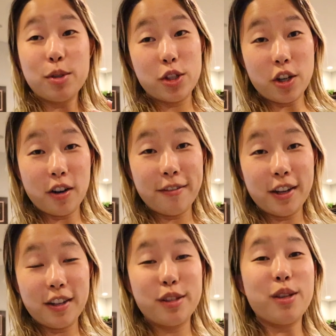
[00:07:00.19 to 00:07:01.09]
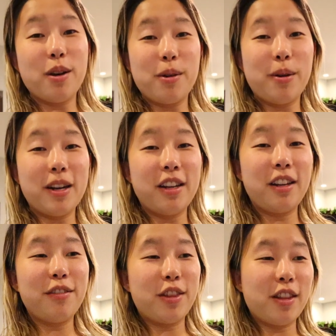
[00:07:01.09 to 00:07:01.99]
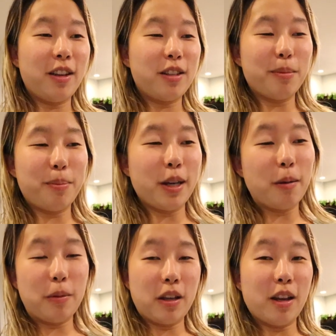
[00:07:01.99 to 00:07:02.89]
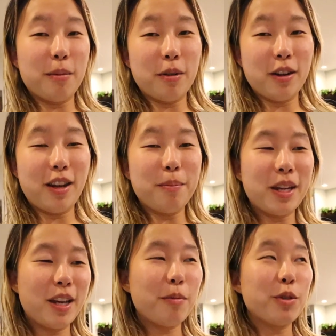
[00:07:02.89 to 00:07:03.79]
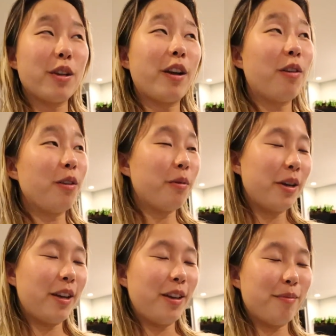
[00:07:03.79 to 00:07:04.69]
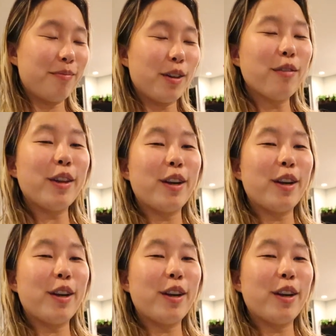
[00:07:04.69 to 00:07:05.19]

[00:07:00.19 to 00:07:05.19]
I was starving so I didn't even think to pick up the camera. And my camera's like all the way over